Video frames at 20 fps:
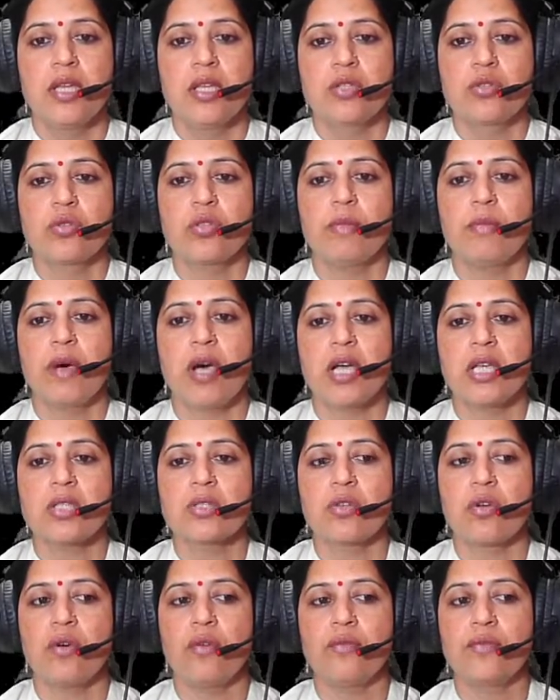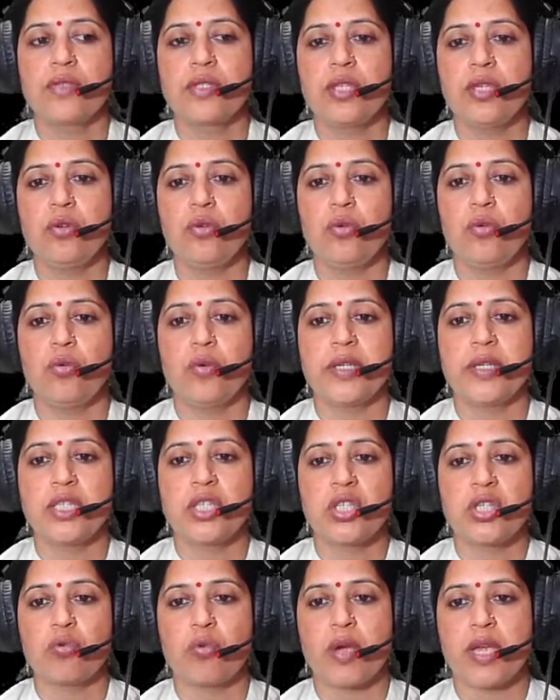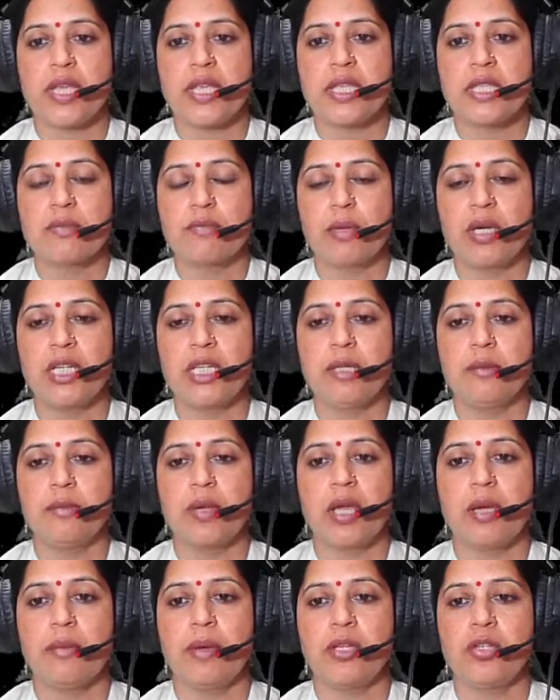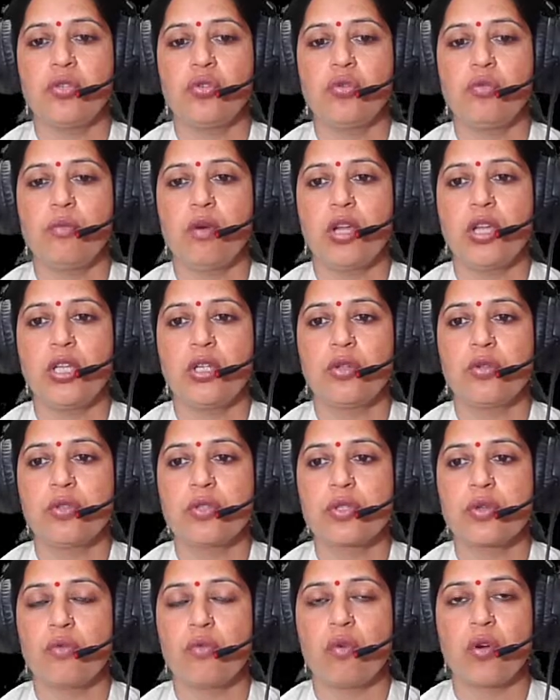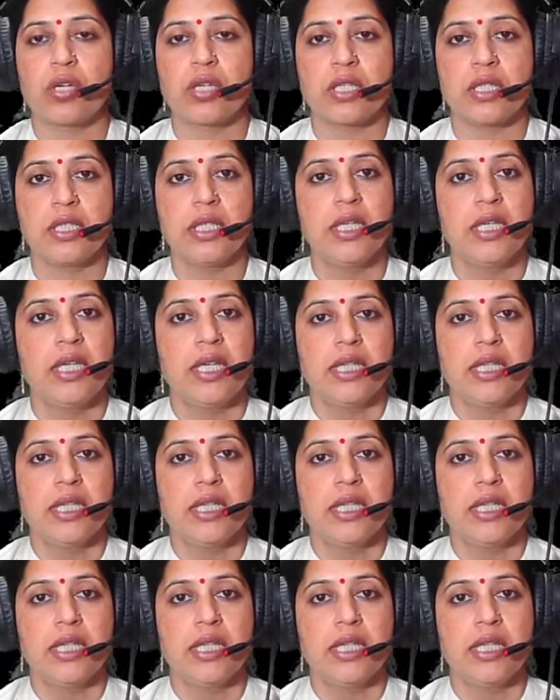So the mass of COOH twice multiplied by 2 molecules of water